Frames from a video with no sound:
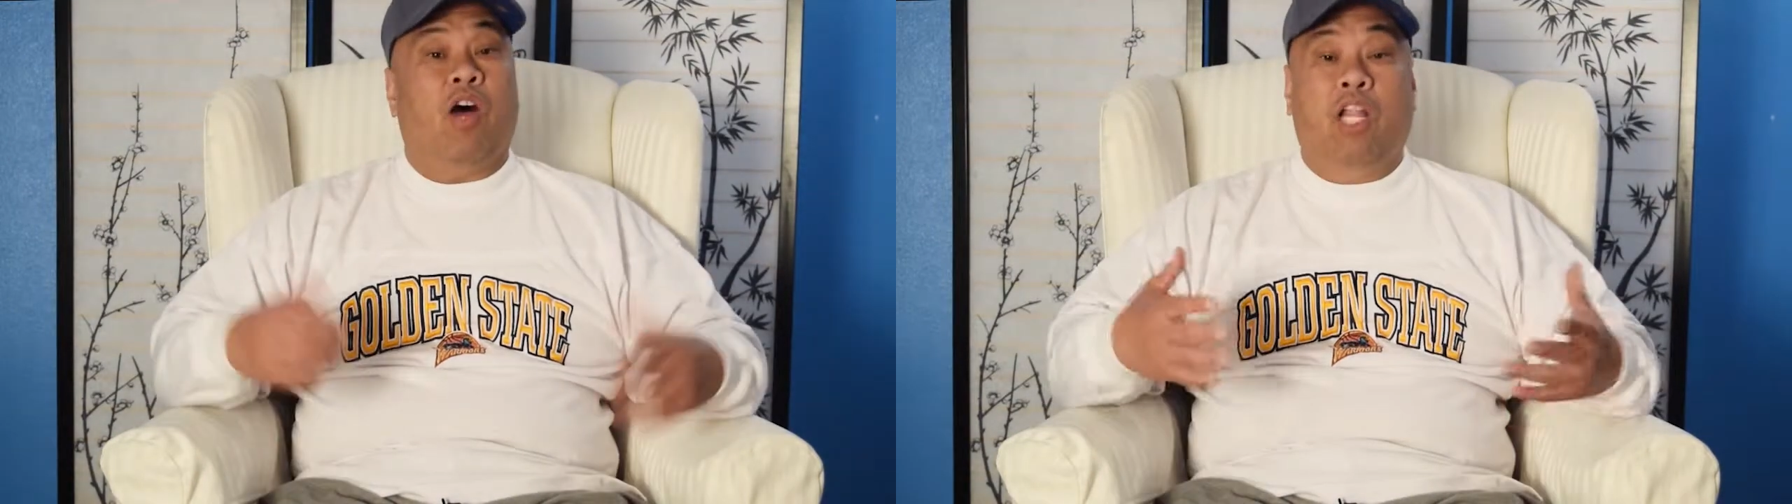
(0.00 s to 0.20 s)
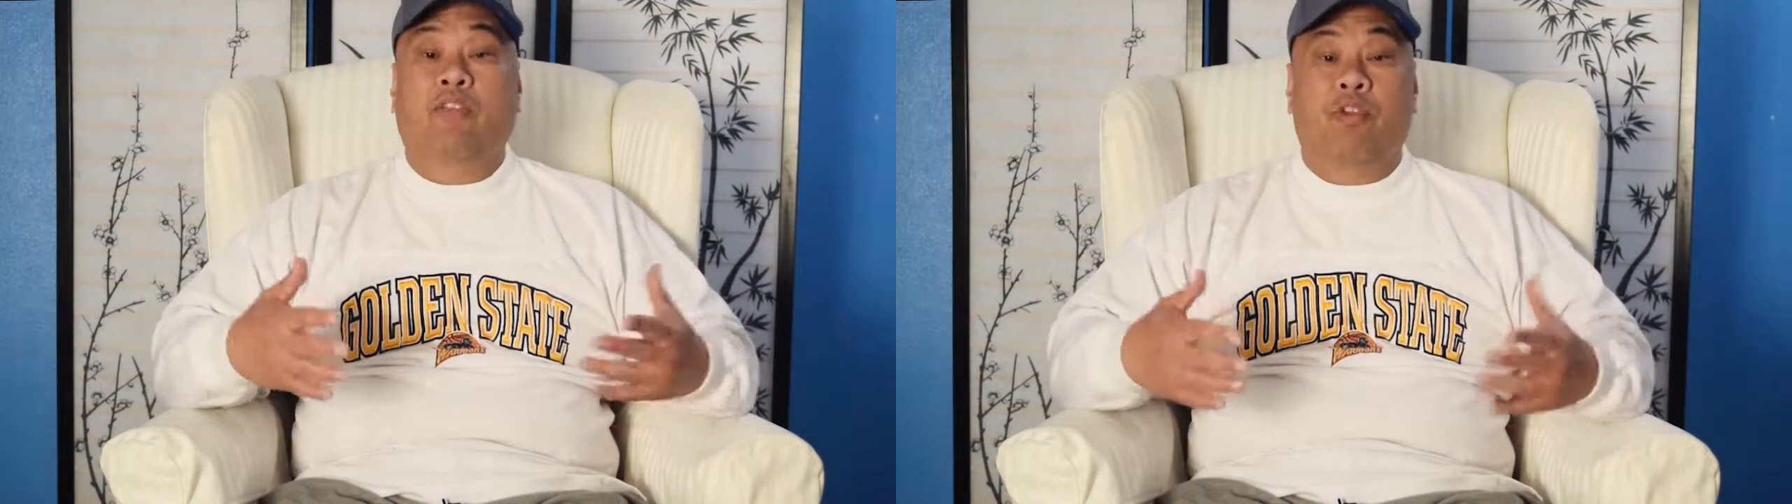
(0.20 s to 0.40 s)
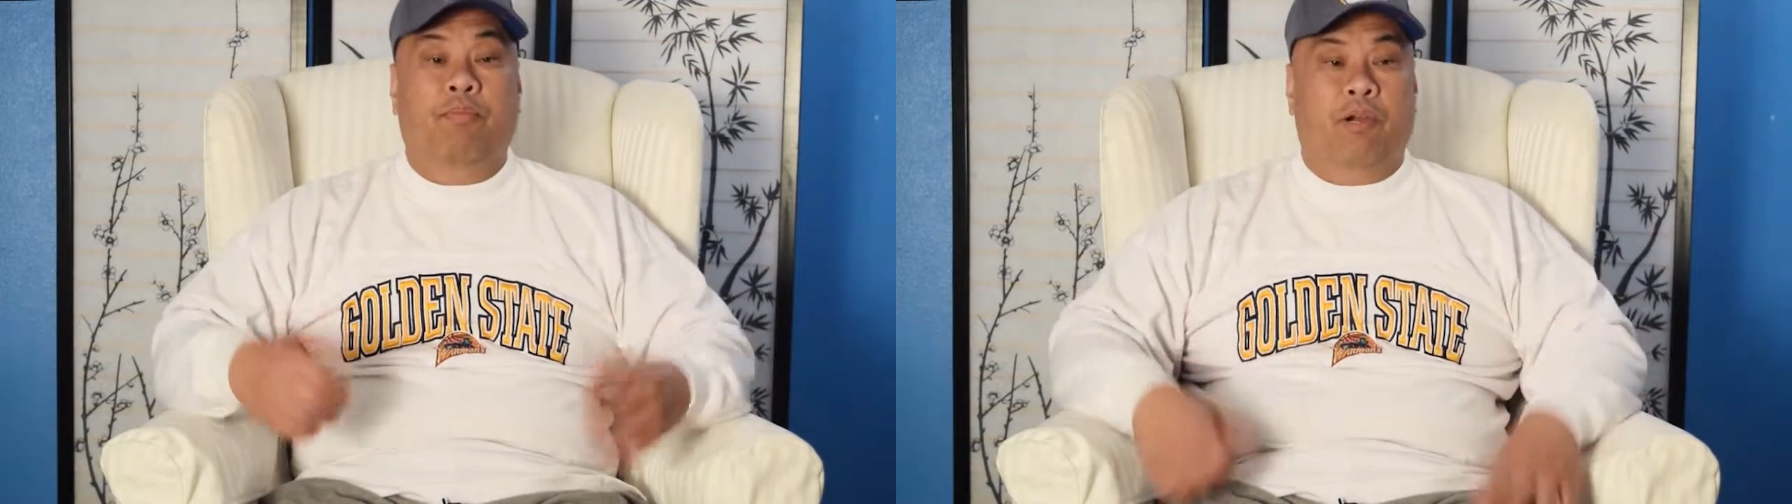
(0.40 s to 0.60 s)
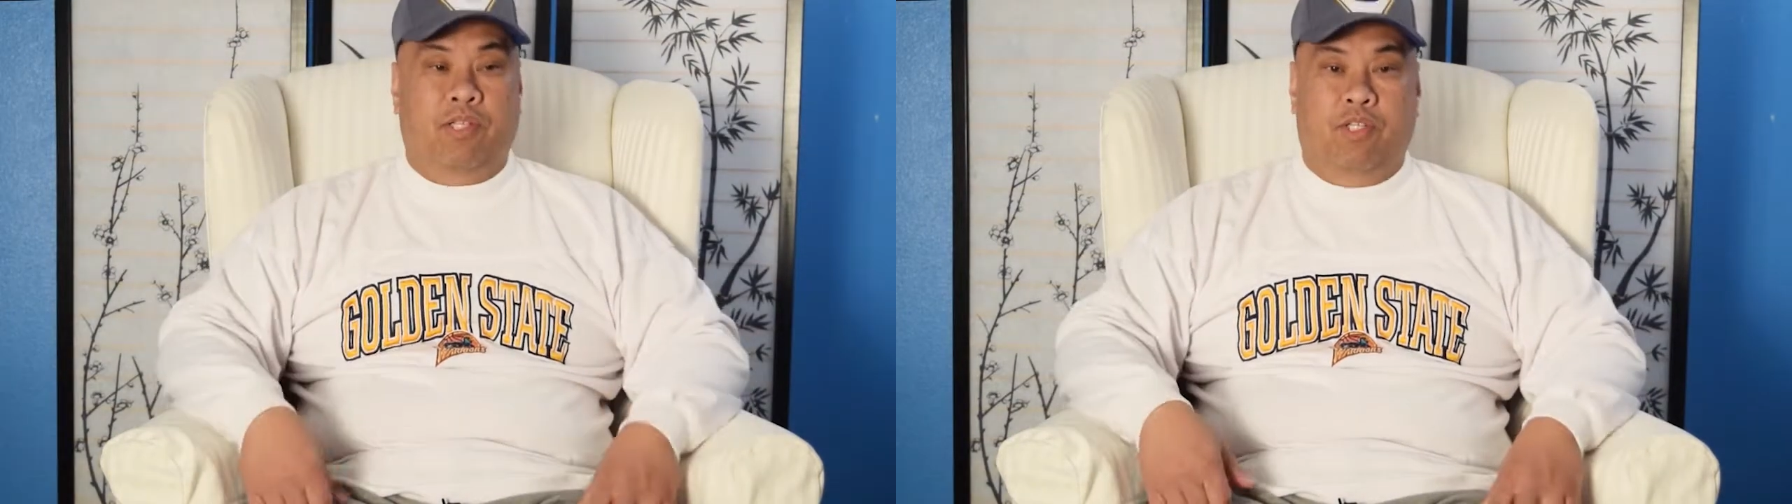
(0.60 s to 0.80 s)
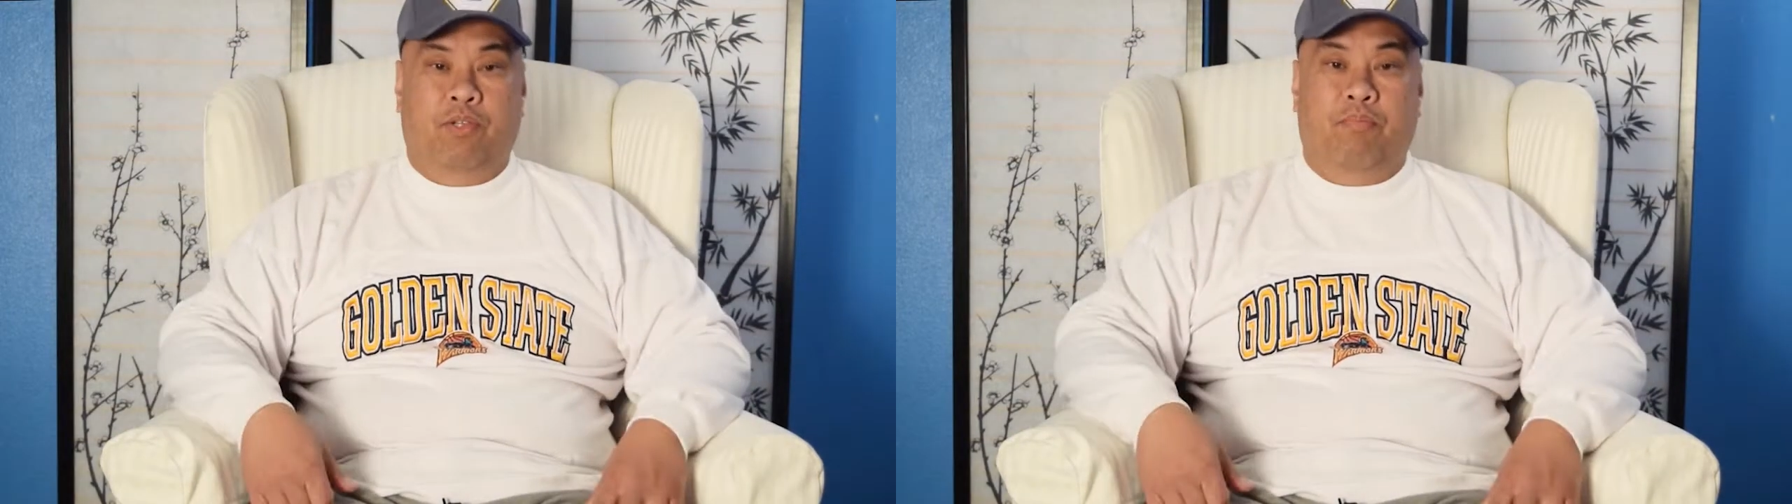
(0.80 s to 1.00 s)
all of your
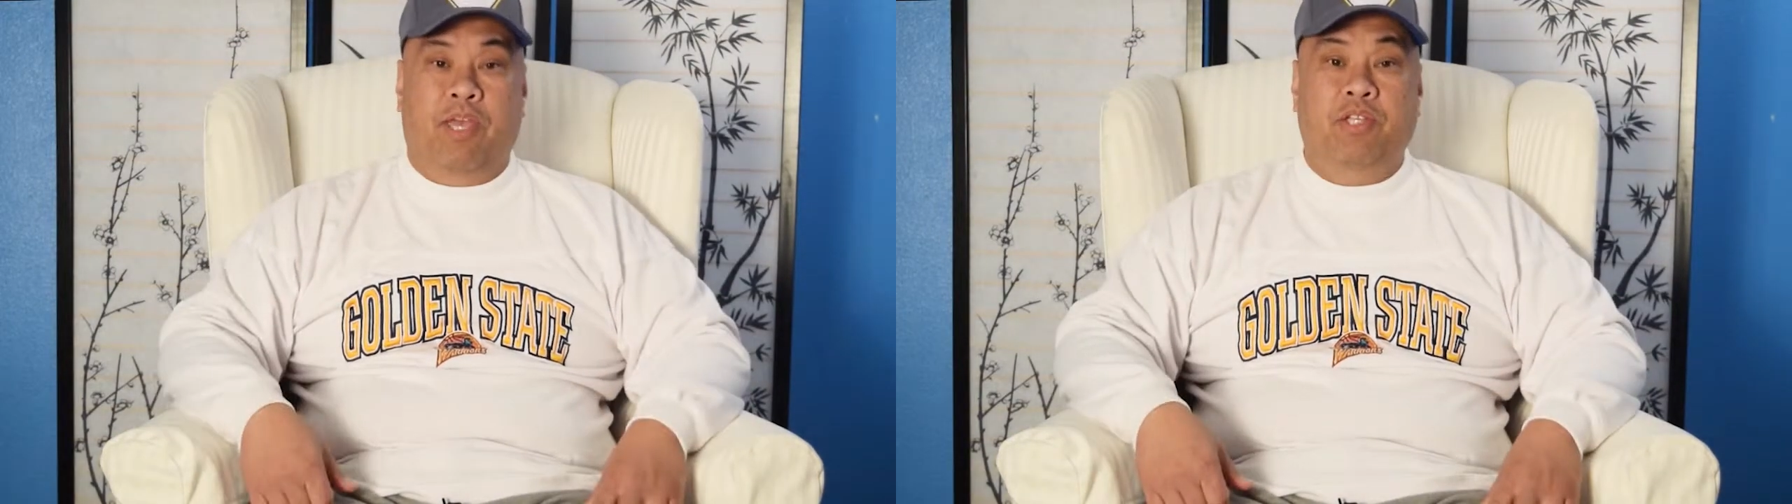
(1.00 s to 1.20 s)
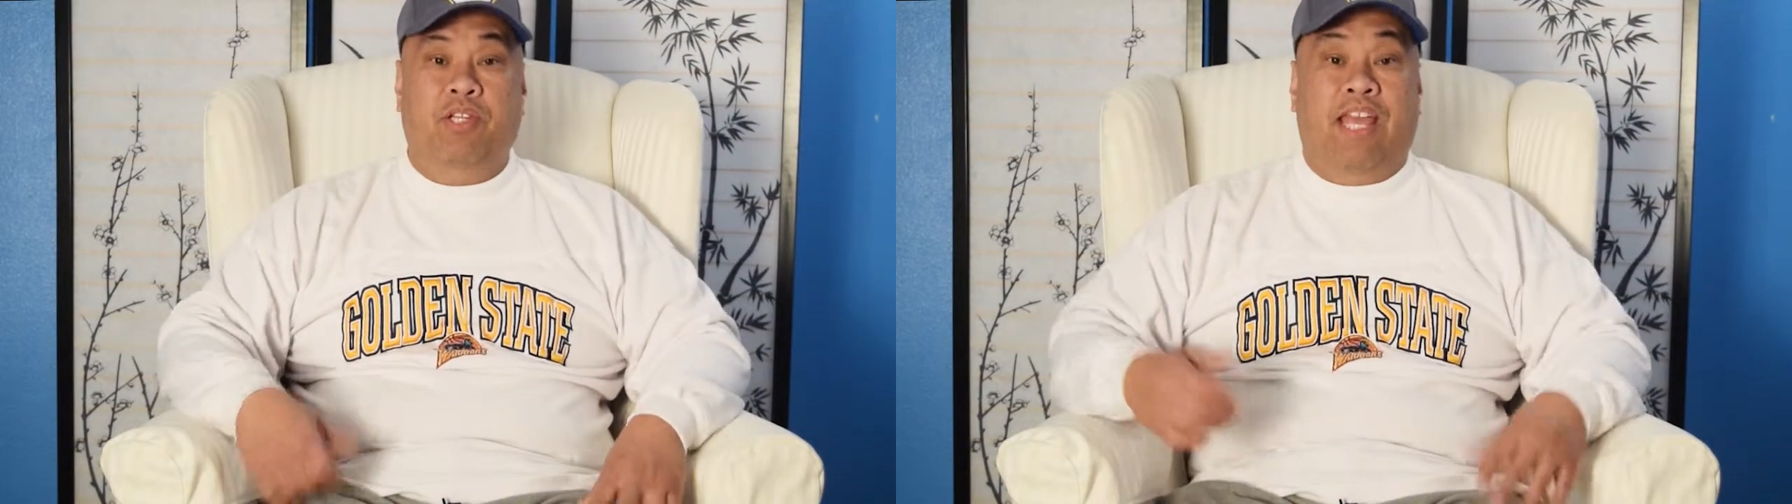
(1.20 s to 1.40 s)
participation